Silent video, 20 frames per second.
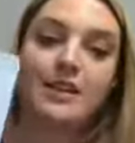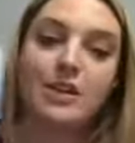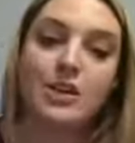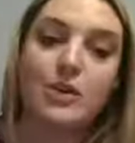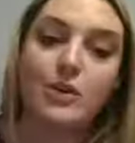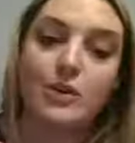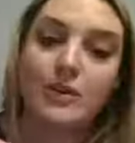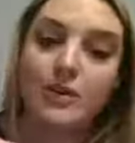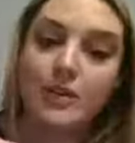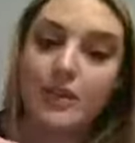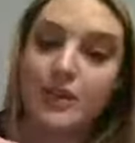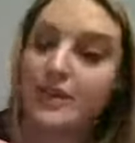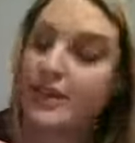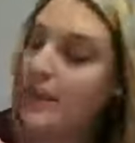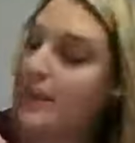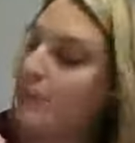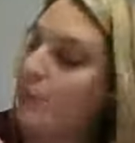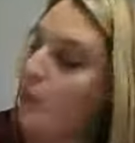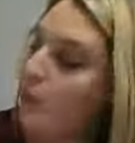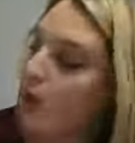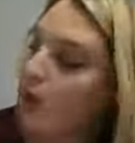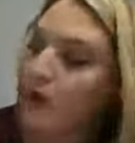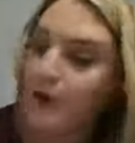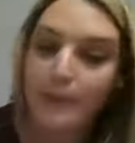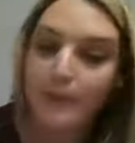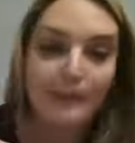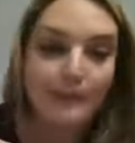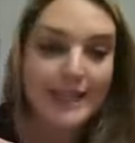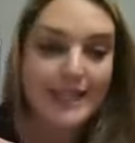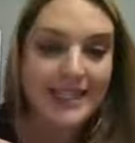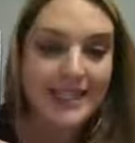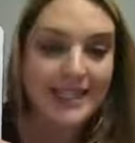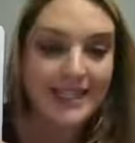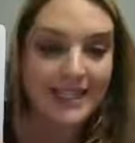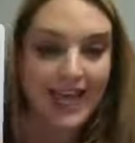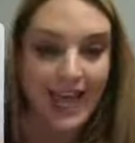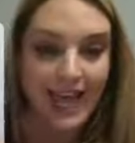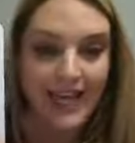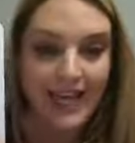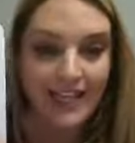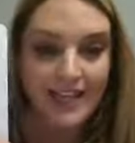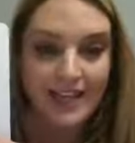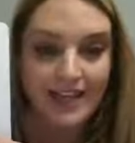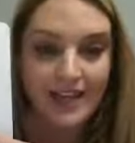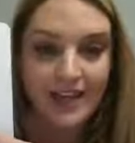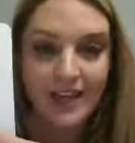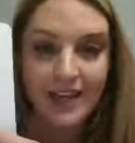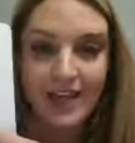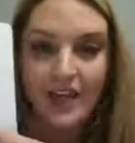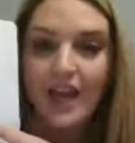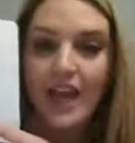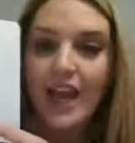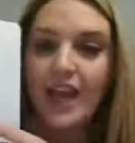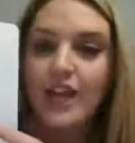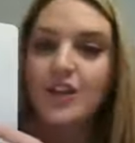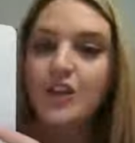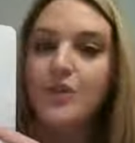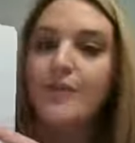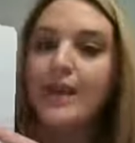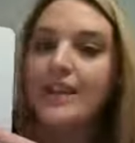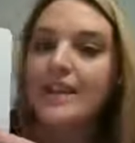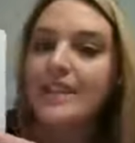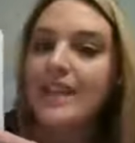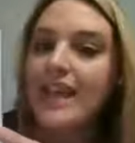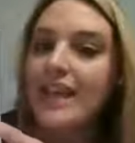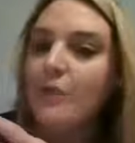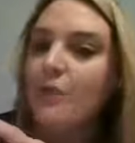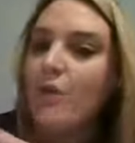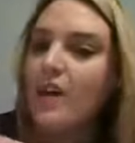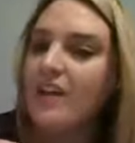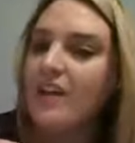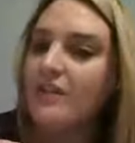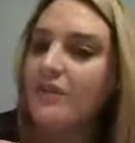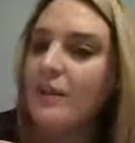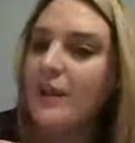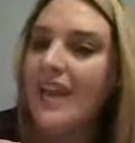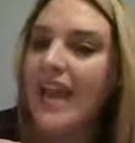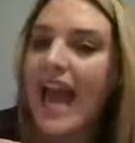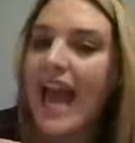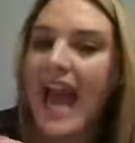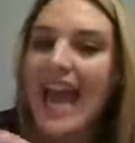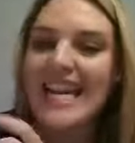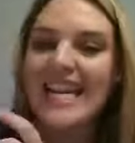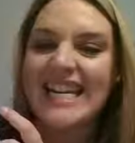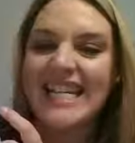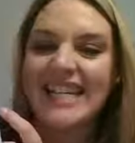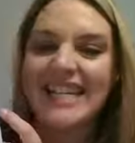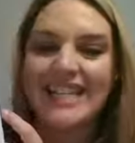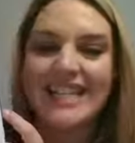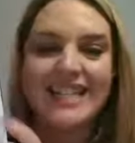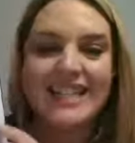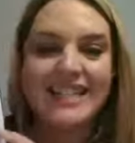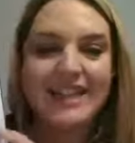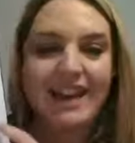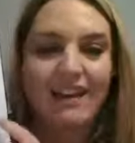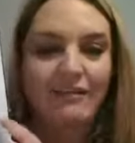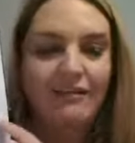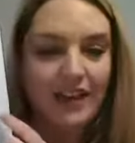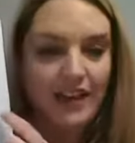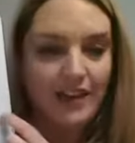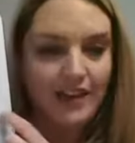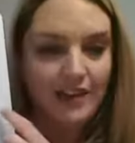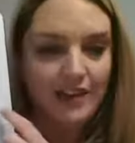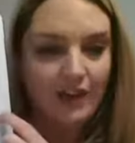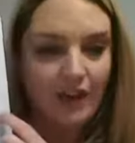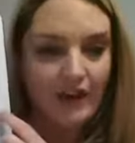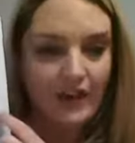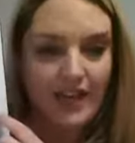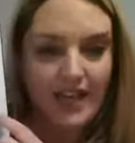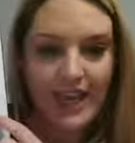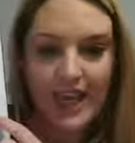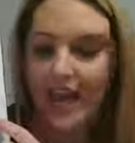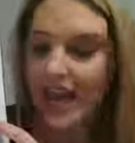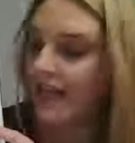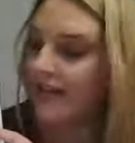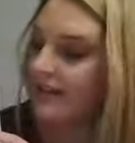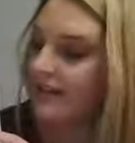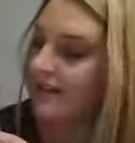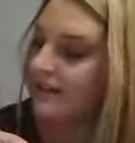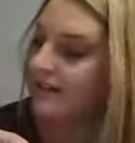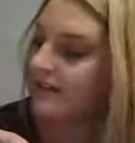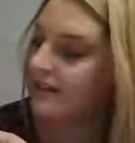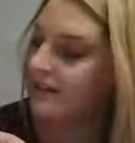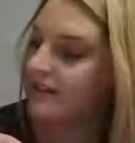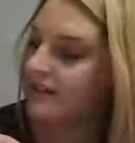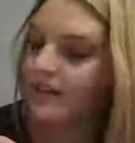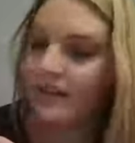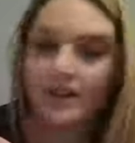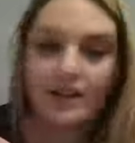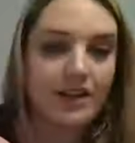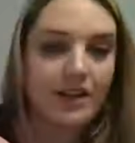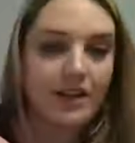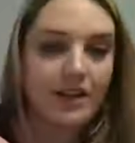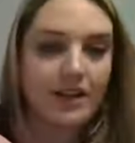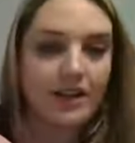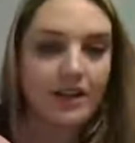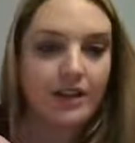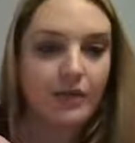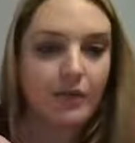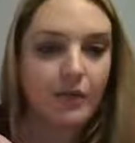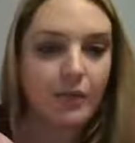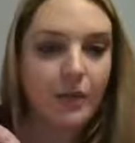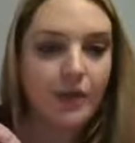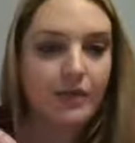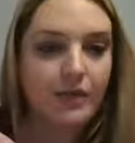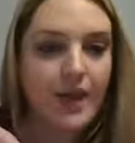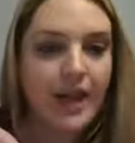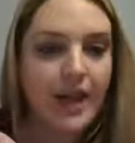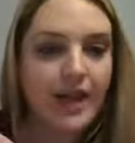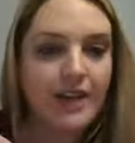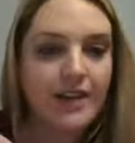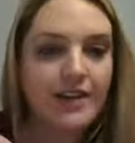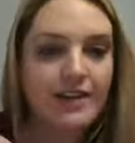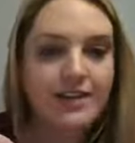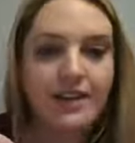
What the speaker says: use the same word, misled, and you might say, what if we added a suffix on the end? What if we added a